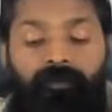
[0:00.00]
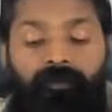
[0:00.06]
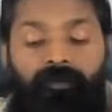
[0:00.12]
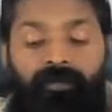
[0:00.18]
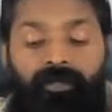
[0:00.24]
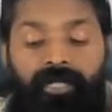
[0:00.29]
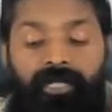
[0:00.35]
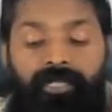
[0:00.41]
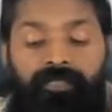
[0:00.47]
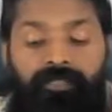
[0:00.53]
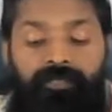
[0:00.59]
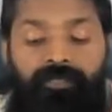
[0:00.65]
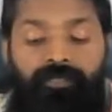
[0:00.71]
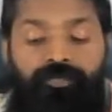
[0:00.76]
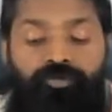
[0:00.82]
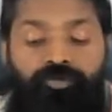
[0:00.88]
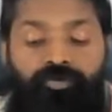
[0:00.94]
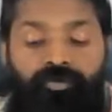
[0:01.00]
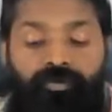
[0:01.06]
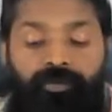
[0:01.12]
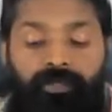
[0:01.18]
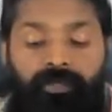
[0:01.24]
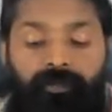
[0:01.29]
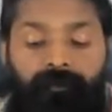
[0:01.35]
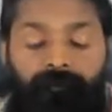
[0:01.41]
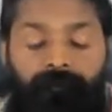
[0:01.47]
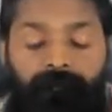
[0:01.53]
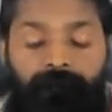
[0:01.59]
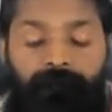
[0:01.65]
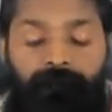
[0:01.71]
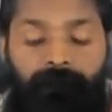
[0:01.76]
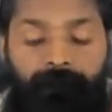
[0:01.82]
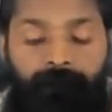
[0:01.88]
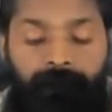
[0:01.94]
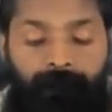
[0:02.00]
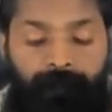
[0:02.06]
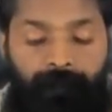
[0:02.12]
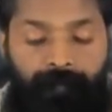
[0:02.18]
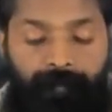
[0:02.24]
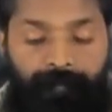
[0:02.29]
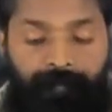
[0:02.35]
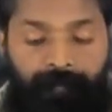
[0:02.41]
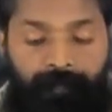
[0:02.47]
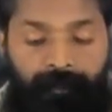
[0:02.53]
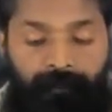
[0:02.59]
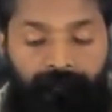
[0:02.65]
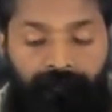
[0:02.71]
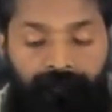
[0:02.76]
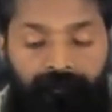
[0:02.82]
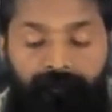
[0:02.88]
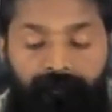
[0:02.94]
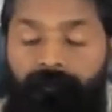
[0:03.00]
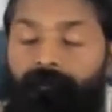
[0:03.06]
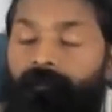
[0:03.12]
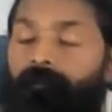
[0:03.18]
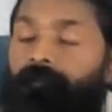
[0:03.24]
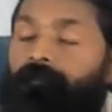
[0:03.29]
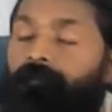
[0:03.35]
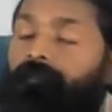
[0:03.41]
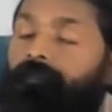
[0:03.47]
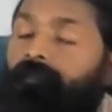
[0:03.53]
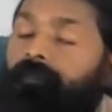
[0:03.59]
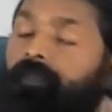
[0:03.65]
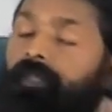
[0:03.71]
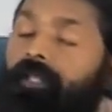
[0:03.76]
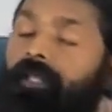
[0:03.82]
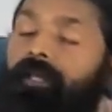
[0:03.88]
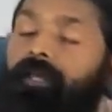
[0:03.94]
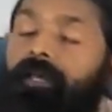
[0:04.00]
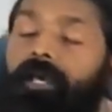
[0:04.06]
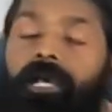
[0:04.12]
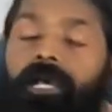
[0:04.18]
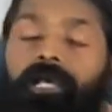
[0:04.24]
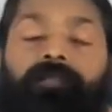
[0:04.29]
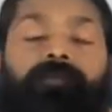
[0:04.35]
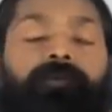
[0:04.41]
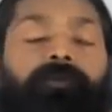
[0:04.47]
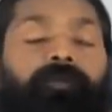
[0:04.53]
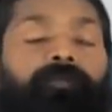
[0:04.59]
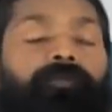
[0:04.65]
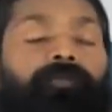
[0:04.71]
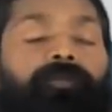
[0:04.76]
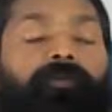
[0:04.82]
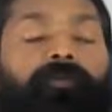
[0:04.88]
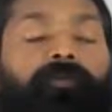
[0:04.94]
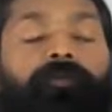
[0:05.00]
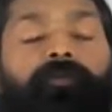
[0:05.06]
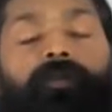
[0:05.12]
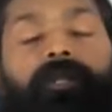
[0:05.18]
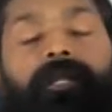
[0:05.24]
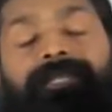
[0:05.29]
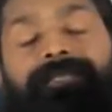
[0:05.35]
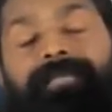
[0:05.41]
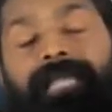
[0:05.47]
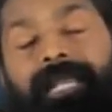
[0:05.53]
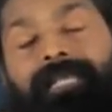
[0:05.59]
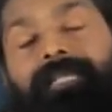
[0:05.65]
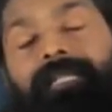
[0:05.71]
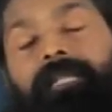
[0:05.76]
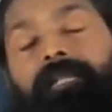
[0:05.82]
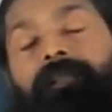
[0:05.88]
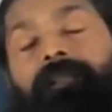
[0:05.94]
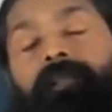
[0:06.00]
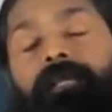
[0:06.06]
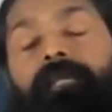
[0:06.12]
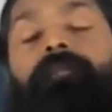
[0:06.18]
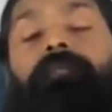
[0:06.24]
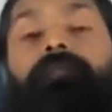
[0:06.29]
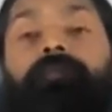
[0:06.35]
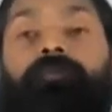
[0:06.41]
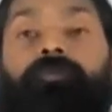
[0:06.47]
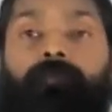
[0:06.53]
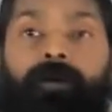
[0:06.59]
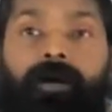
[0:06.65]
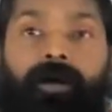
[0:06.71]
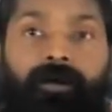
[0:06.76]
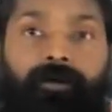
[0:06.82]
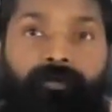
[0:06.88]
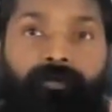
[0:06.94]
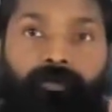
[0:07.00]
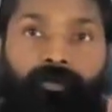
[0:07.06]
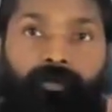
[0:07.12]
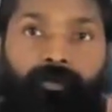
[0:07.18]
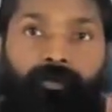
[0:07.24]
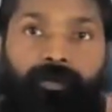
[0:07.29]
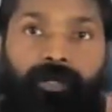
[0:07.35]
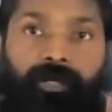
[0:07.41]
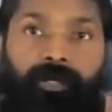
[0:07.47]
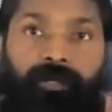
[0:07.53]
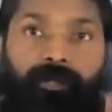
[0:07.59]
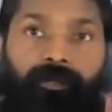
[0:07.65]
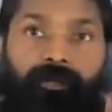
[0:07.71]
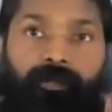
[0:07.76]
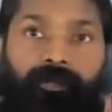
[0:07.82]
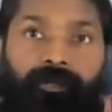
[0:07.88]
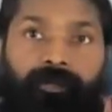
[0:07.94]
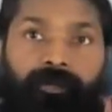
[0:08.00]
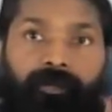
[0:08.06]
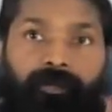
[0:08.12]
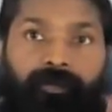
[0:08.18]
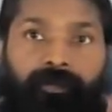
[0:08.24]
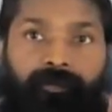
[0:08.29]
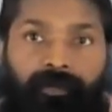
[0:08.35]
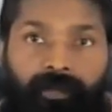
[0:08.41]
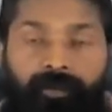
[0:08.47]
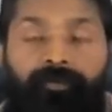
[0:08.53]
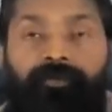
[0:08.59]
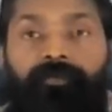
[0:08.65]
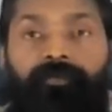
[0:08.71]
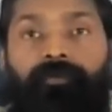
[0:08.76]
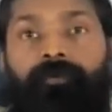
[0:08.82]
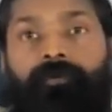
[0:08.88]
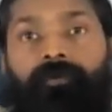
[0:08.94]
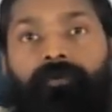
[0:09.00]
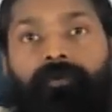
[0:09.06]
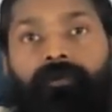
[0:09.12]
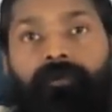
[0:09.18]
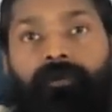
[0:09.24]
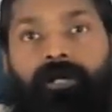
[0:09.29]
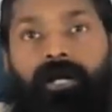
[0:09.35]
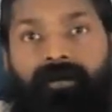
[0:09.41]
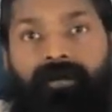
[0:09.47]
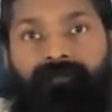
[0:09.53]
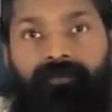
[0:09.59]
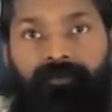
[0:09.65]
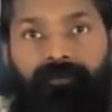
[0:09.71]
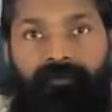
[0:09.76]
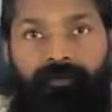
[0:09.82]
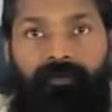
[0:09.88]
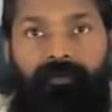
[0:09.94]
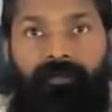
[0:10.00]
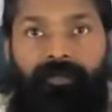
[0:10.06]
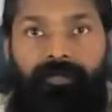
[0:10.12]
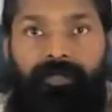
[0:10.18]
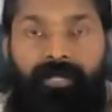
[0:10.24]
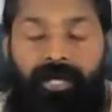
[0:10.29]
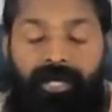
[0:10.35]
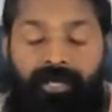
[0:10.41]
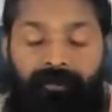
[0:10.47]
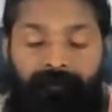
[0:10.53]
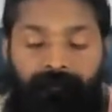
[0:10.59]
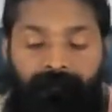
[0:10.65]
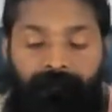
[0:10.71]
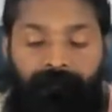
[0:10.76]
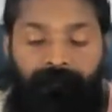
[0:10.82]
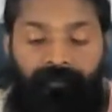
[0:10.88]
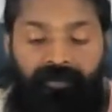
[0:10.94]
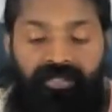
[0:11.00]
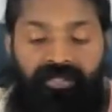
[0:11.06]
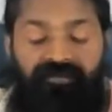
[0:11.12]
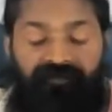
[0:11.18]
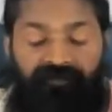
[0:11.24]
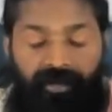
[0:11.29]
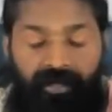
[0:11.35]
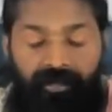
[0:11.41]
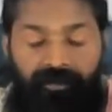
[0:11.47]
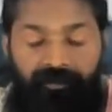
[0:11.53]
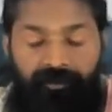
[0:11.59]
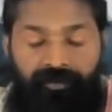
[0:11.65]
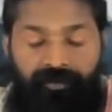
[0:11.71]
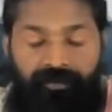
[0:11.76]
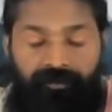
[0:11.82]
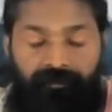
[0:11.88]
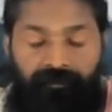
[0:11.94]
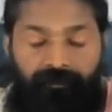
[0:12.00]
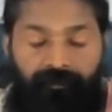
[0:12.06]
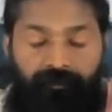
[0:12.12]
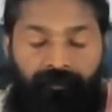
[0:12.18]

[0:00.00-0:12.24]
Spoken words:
related to the some health concern that can lead to a cancer after a certain time is the virus